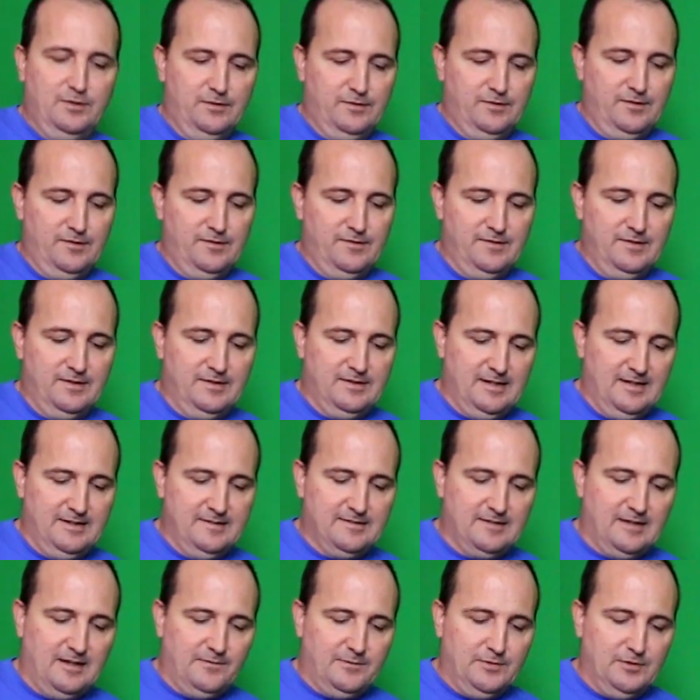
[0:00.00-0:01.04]
filters and
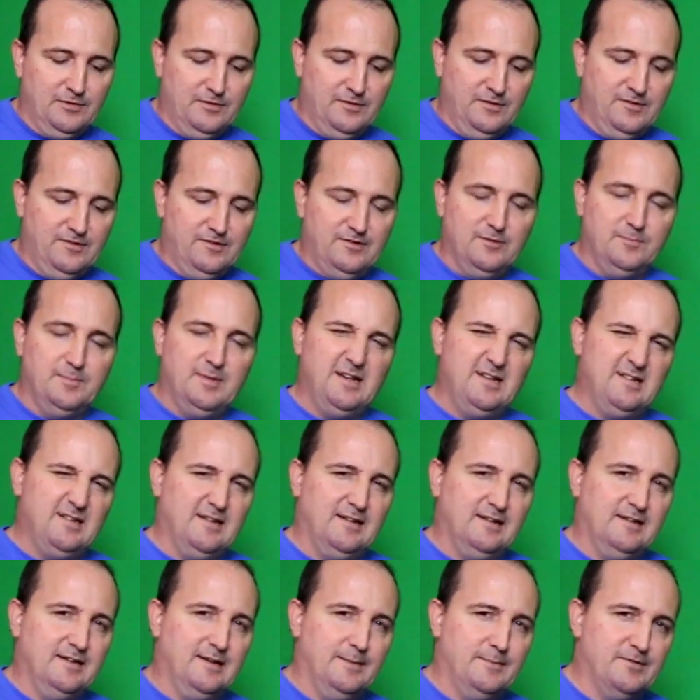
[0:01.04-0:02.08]
night sky filters to
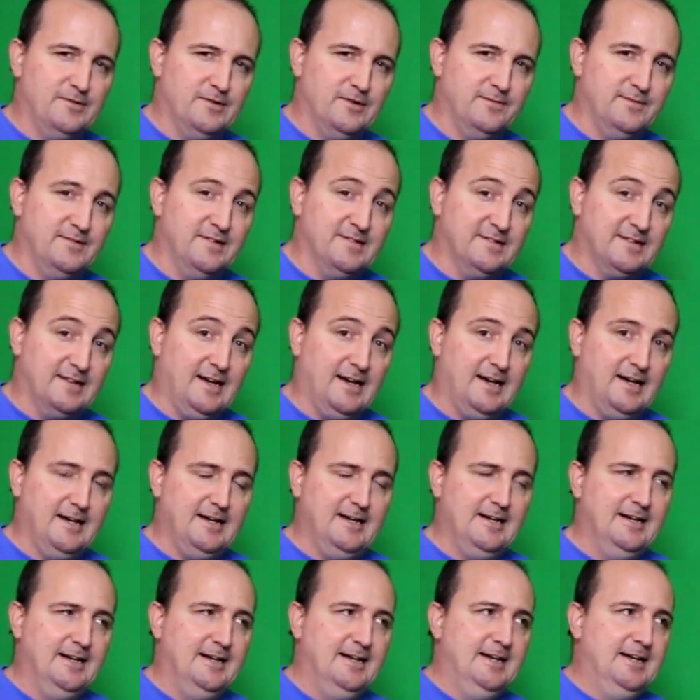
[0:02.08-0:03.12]
basically observe the
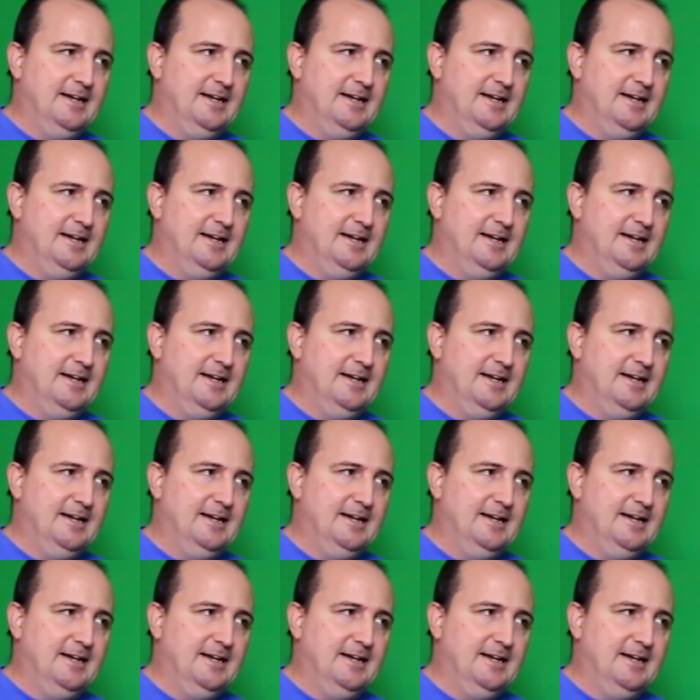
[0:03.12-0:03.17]
sky